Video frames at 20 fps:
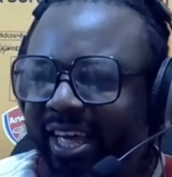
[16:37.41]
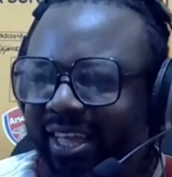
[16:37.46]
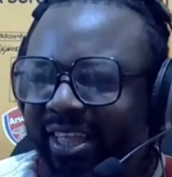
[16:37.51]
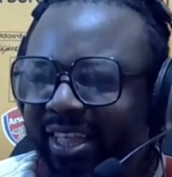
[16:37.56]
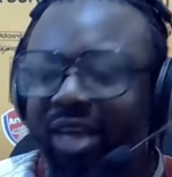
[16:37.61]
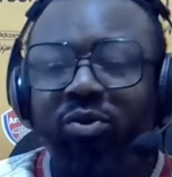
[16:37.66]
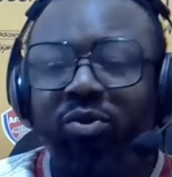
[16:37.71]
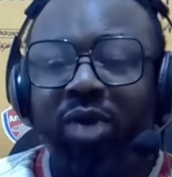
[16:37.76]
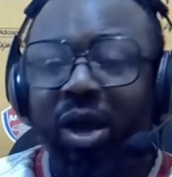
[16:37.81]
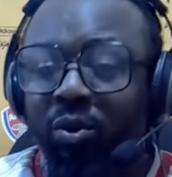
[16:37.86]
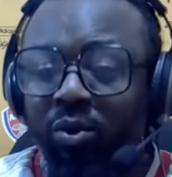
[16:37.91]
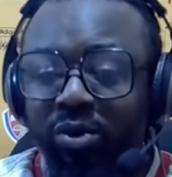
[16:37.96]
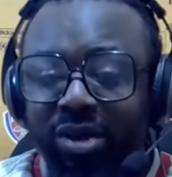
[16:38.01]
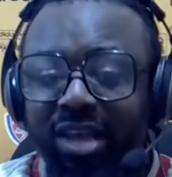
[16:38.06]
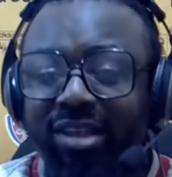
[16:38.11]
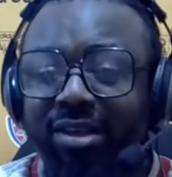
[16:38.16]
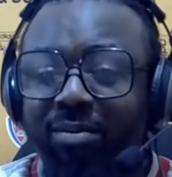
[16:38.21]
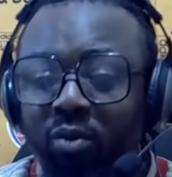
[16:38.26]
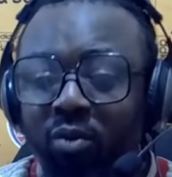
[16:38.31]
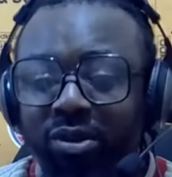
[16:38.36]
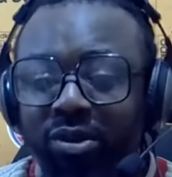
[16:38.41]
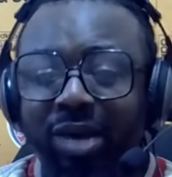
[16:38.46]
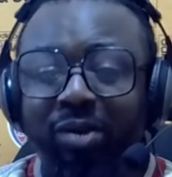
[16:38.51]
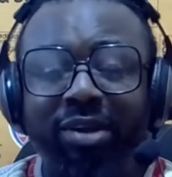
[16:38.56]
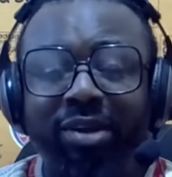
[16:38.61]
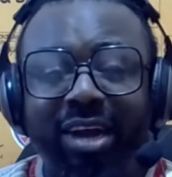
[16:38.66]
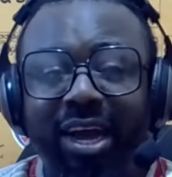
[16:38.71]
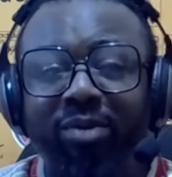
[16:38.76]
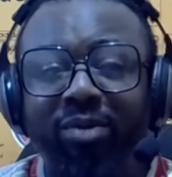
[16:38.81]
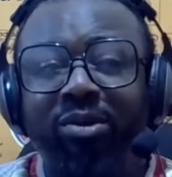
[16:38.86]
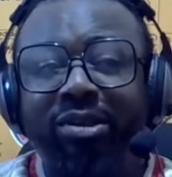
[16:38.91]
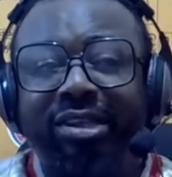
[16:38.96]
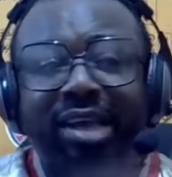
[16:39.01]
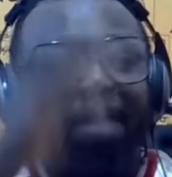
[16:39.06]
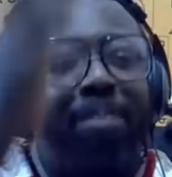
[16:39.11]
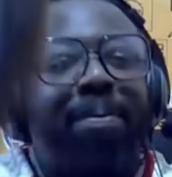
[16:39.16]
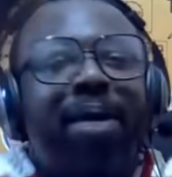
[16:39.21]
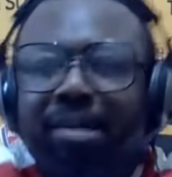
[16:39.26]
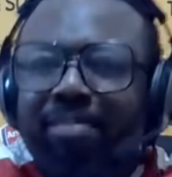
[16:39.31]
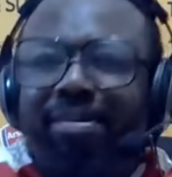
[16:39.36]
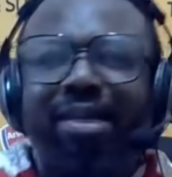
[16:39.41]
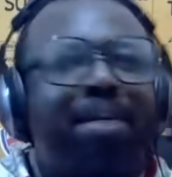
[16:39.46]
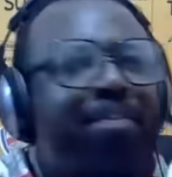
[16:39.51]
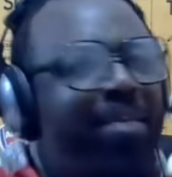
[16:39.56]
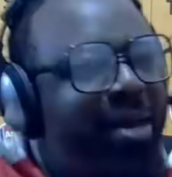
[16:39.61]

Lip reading: That's why go hear most of the guys go say, big